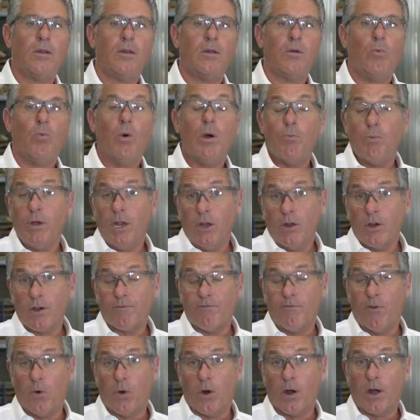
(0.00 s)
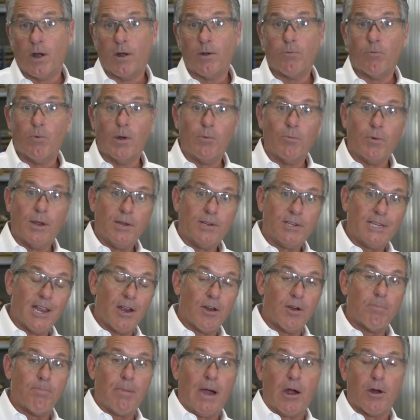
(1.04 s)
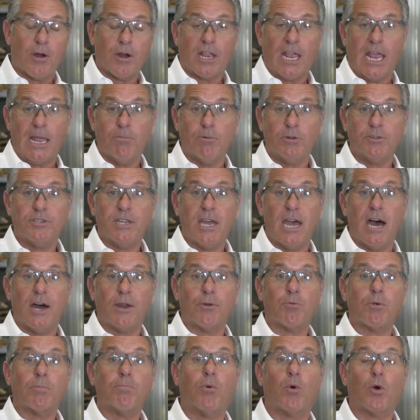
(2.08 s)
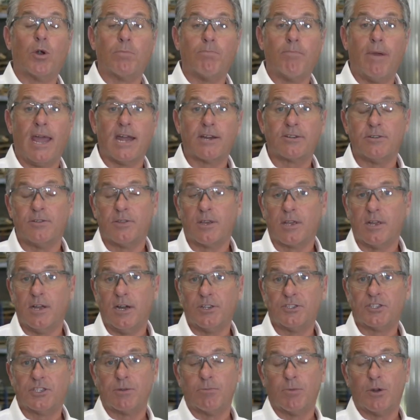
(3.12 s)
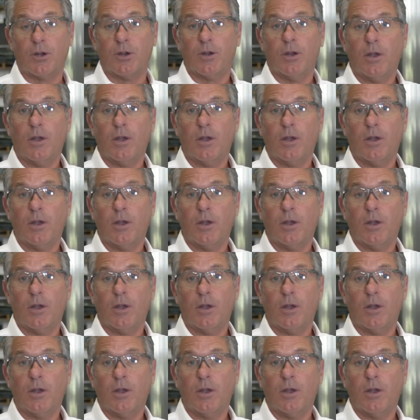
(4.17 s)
What we look for when we tear a power cable down and report back to the customer